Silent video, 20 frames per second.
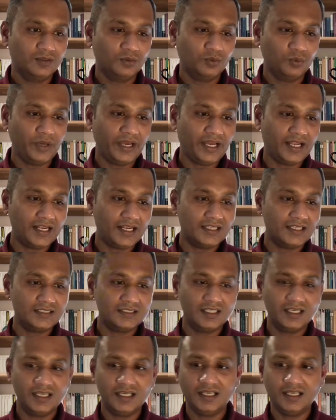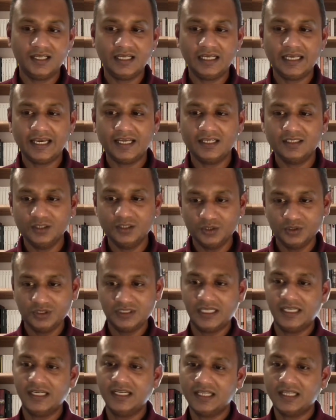whereas they can use
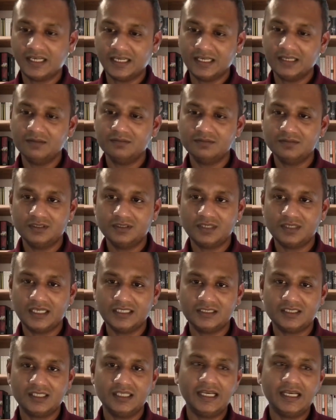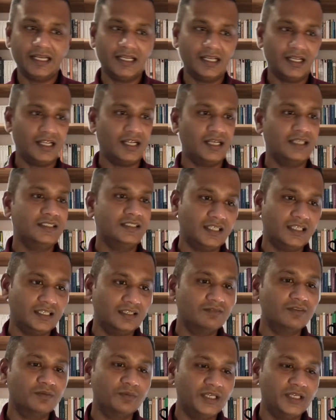that time to actually analyze that
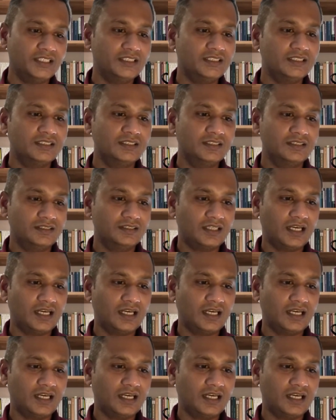information